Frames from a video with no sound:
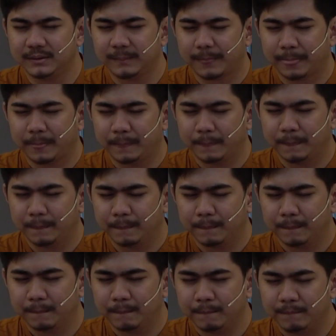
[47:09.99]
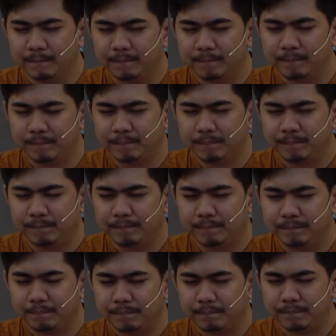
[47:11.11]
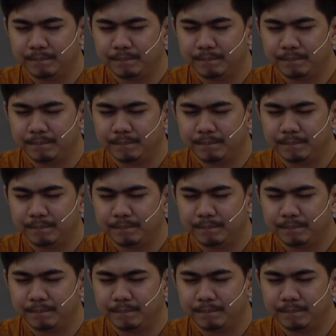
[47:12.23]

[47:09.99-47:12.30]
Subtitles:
No one is speaking in this clip.